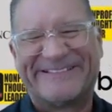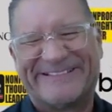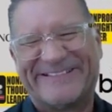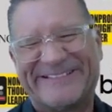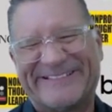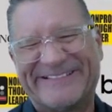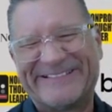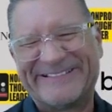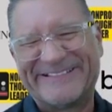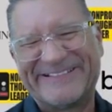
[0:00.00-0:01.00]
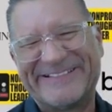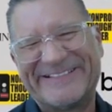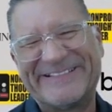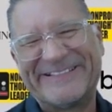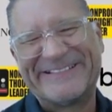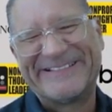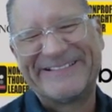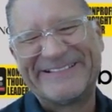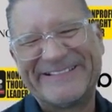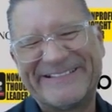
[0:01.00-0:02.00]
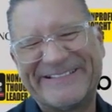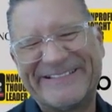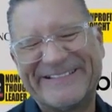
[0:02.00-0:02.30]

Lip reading: This person isn't speaking.